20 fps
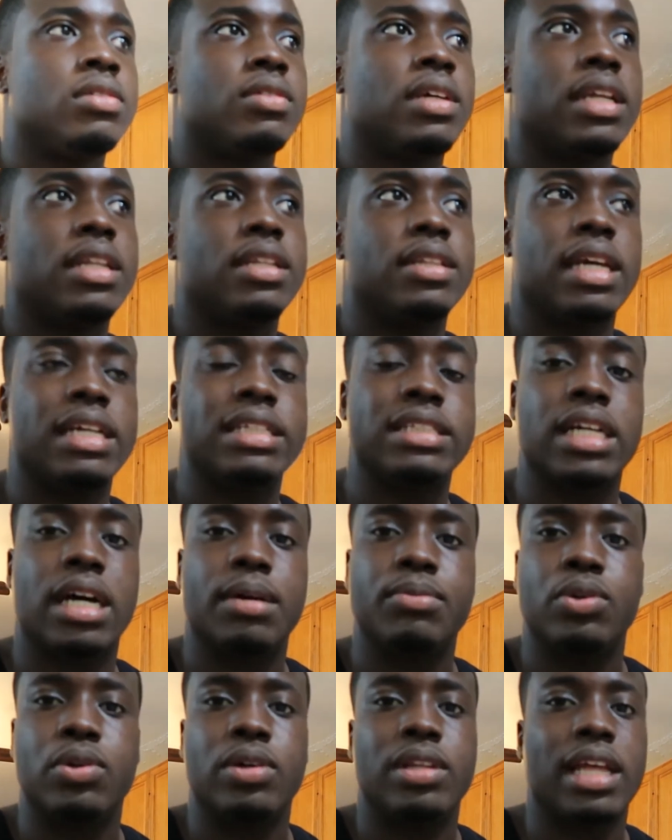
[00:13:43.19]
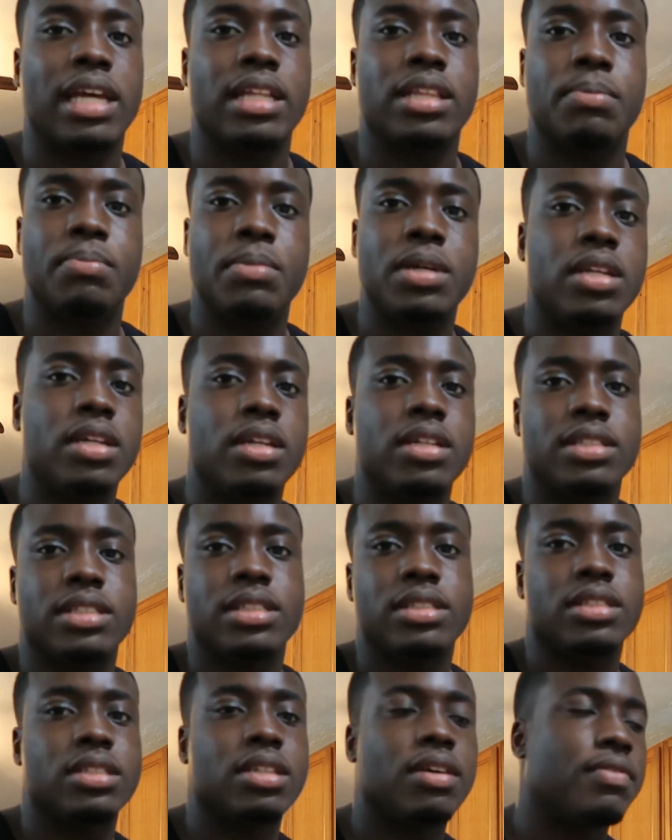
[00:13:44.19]
they stopped doing like the meetings
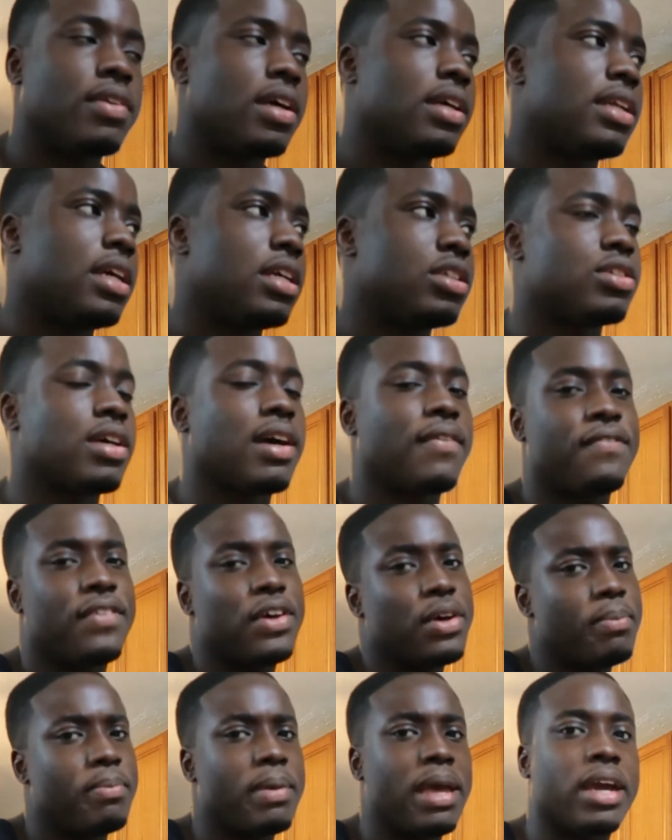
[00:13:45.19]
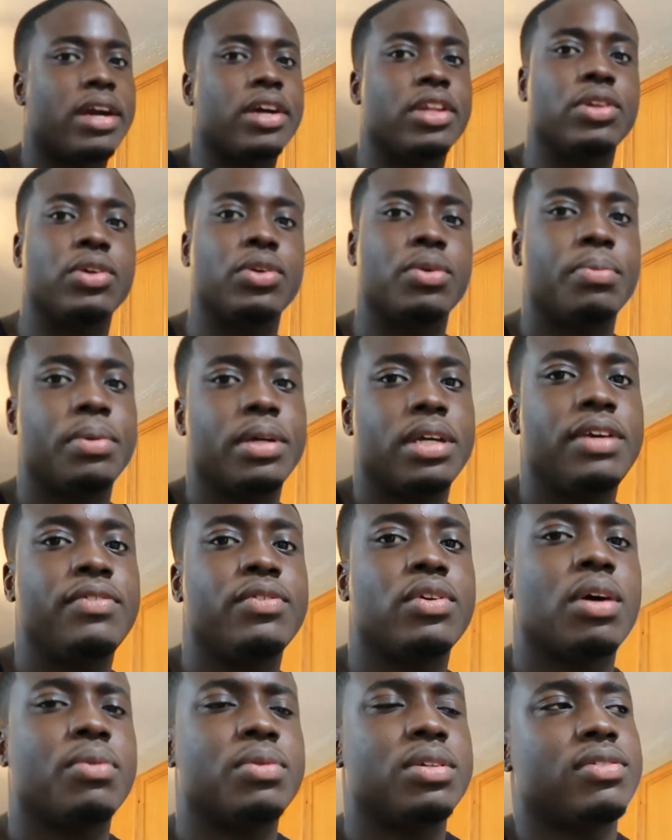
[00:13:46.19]
and stuff like that. So I fell back a little bit,
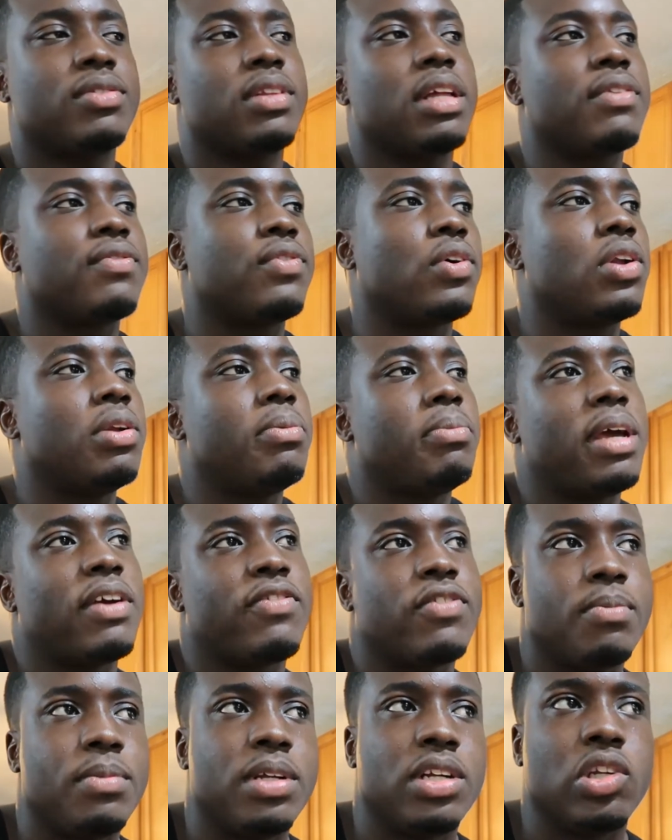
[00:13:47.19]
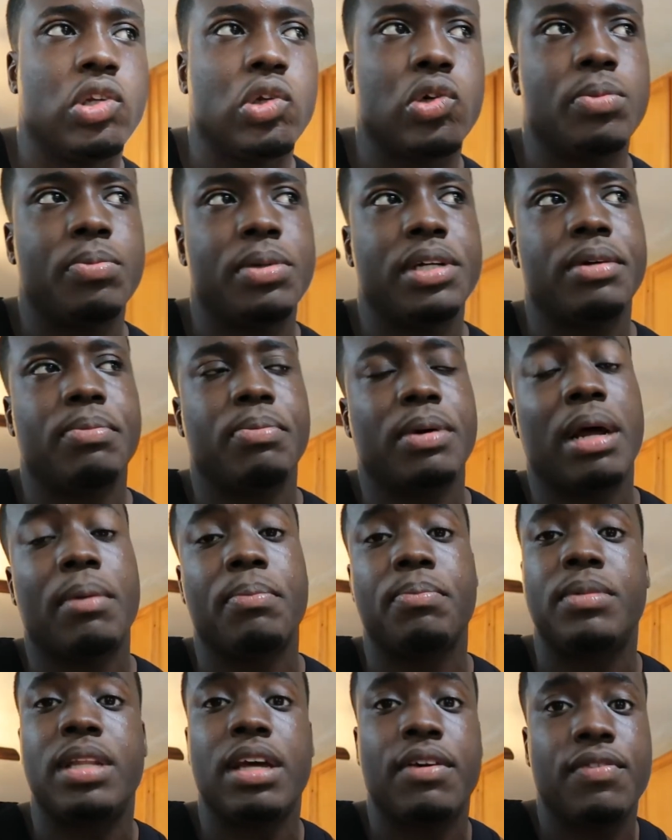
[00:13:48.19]
even though I was like falling back from it a little bit, but
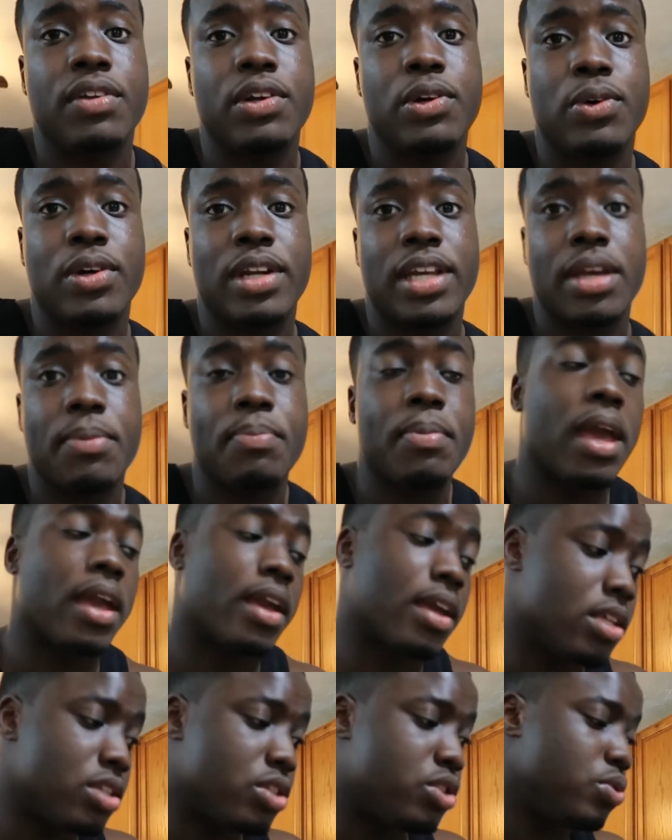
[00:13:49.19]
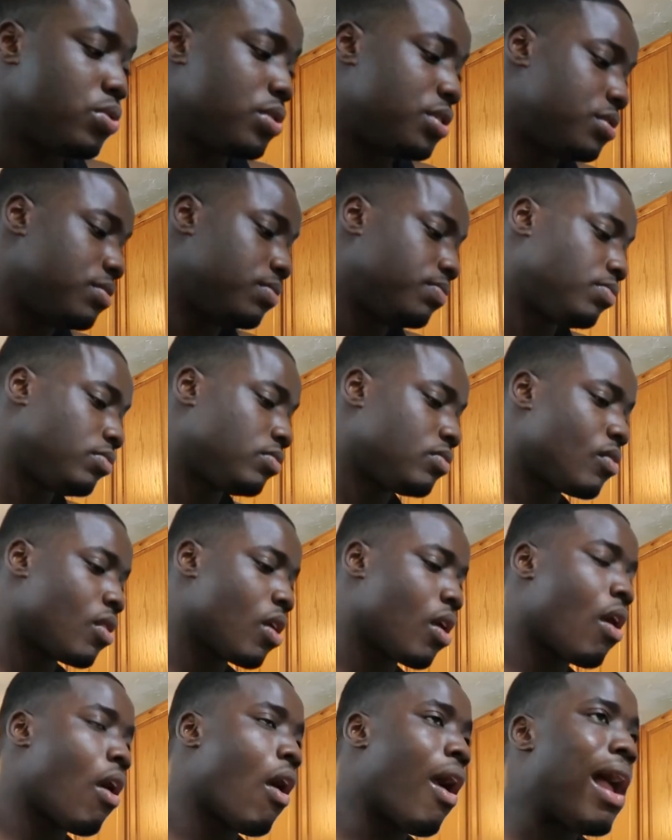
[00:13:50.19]
I'm definitely going to get back into it.
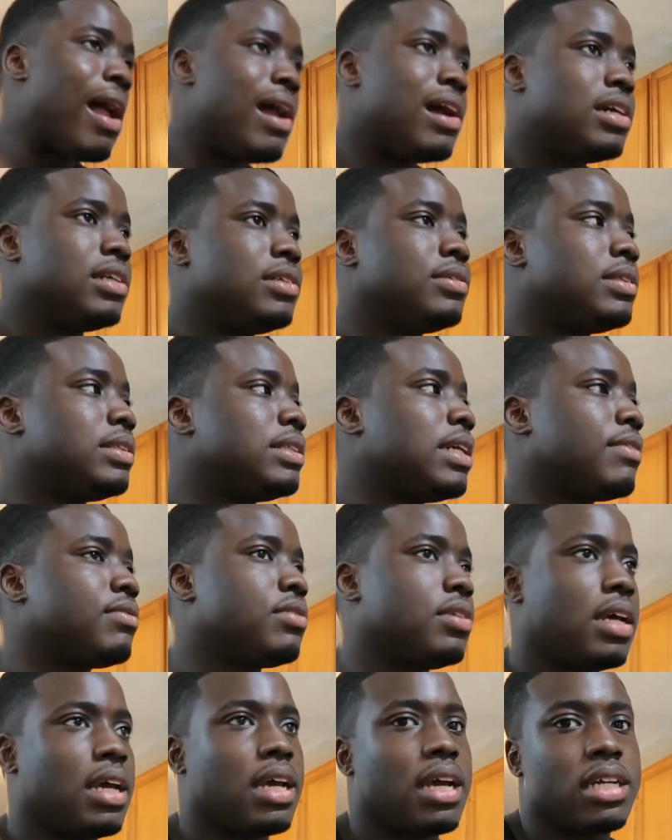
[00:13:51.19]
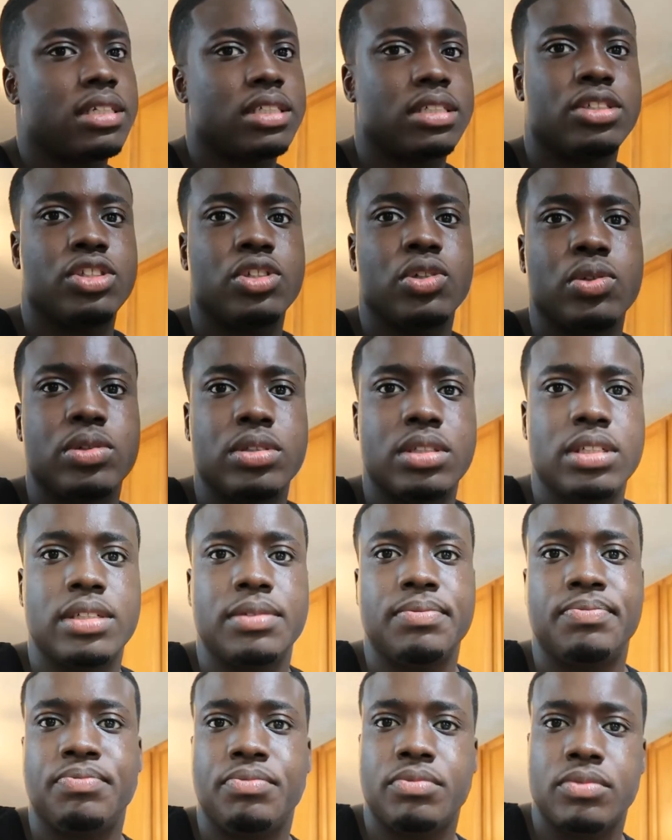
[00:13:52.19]
And then after that, I just chose
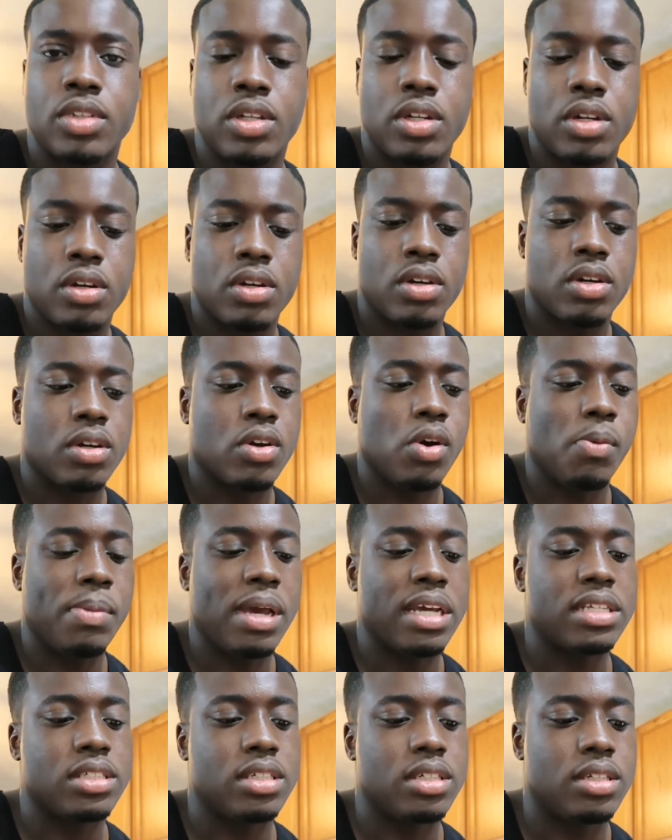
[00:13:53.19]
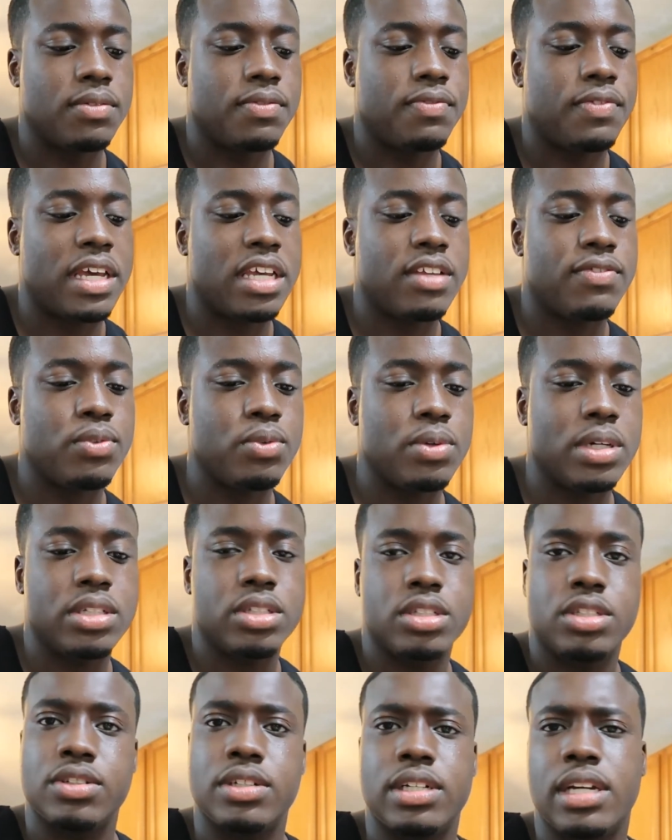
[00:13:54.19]
to, you know, go back to the fast food
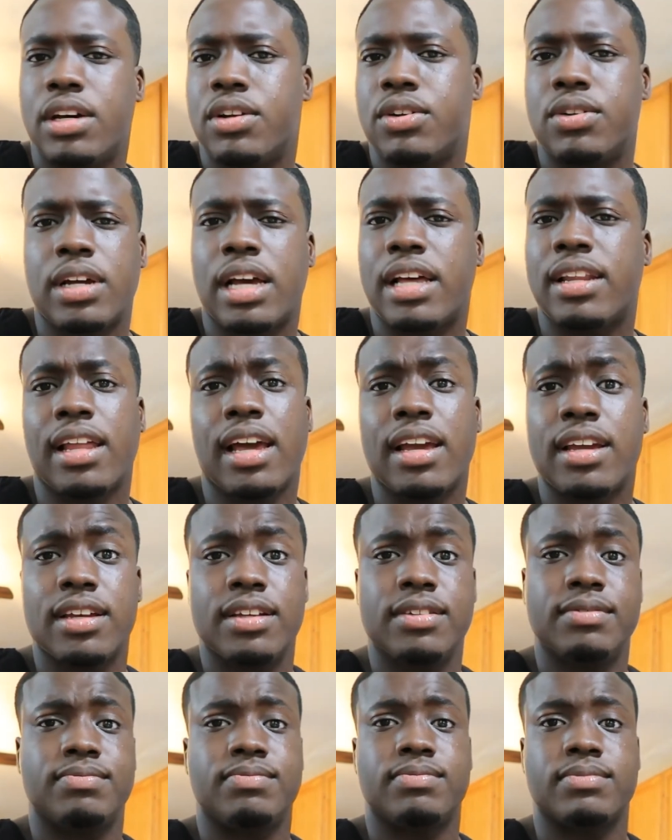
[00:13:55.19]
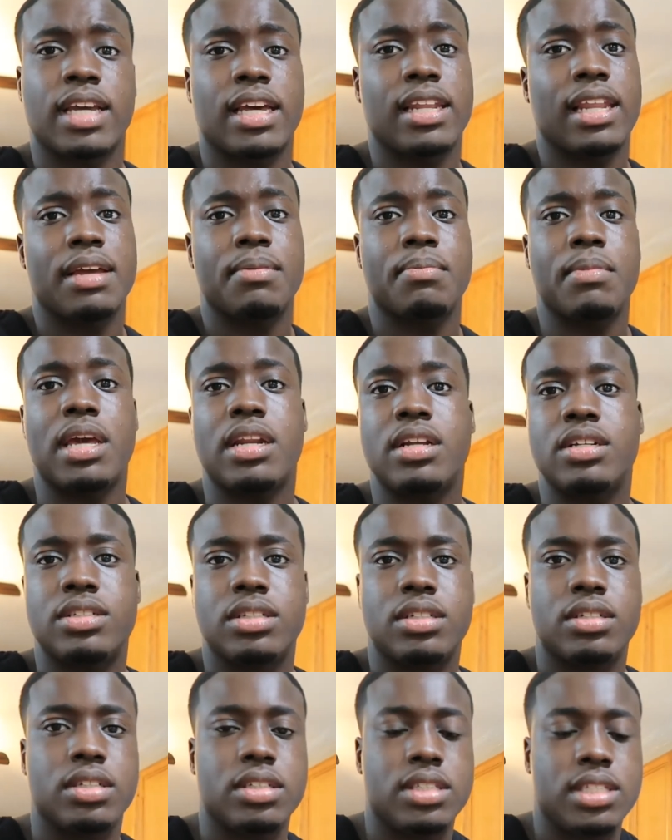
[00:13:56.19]
industry. I like it. I like
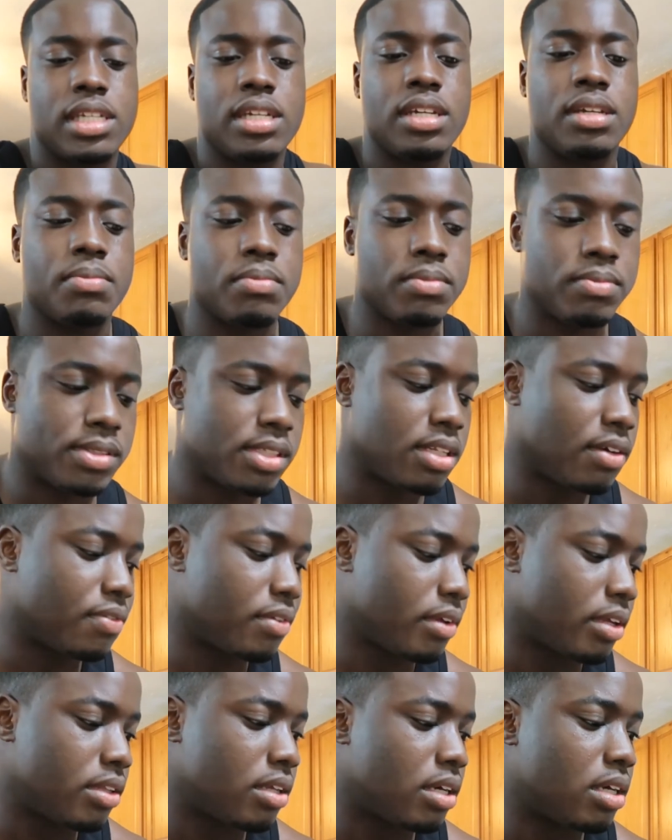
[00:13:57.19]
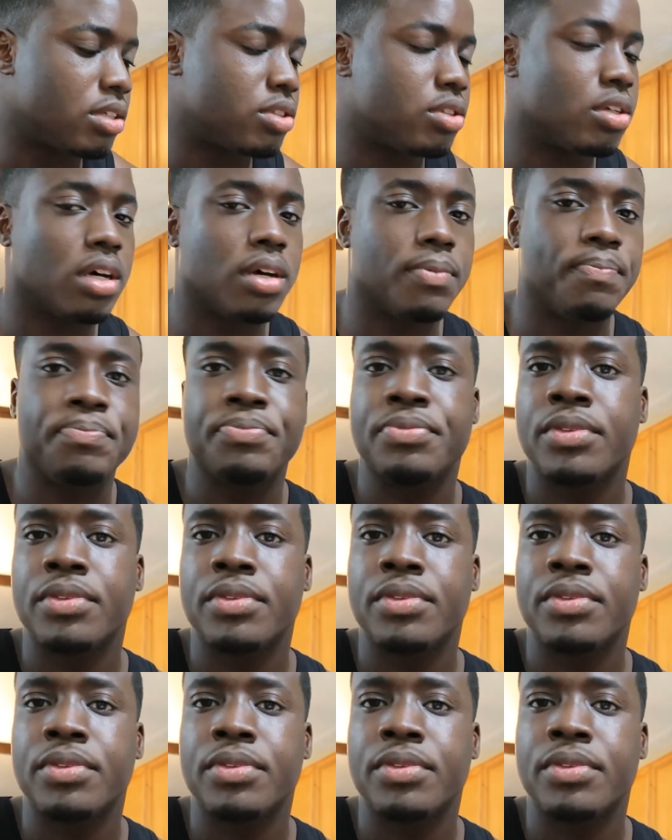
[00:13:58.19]
managing a team, stuff like that. So I